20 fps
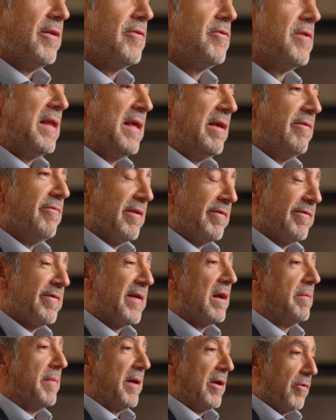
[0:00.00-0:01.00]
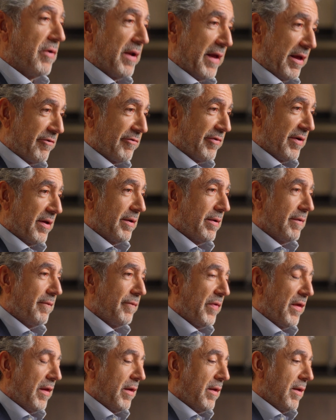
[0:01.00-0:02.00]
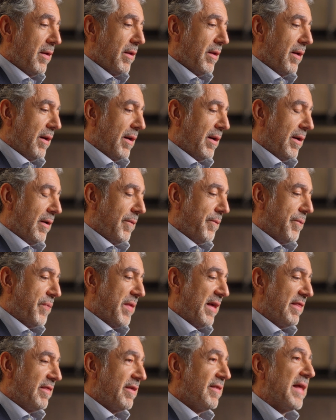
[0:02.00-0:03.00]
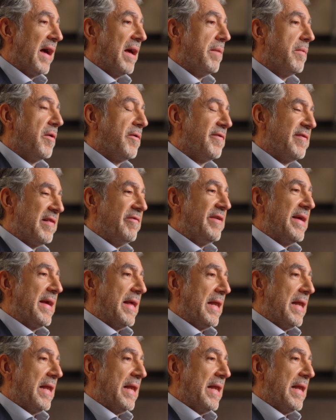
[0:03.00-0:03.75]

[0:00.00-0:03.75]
to leave and start my own hedge fund. At the time I was living in